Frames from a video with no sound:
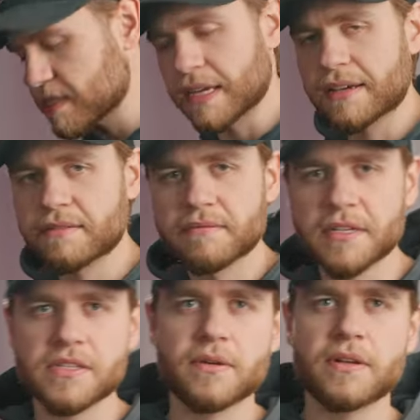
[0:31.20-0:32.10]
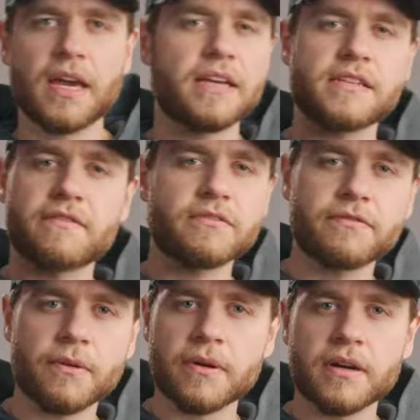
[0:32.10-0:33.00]
like the Sony A7
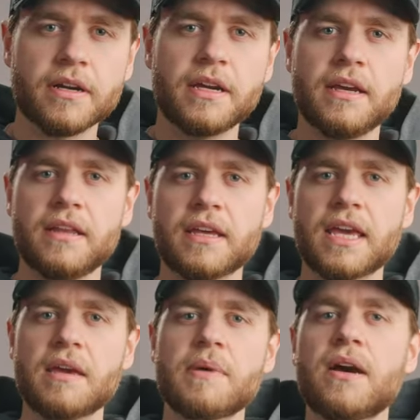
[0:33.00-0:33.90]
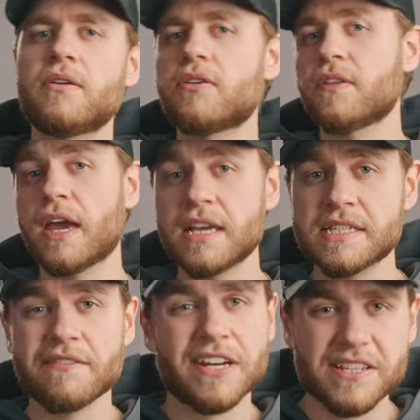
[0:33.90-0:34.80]
IV that came out, or the
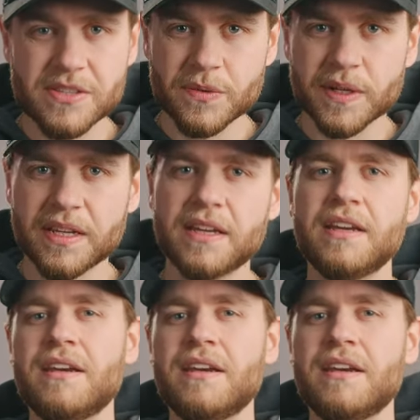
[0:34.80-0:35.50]
A7S III.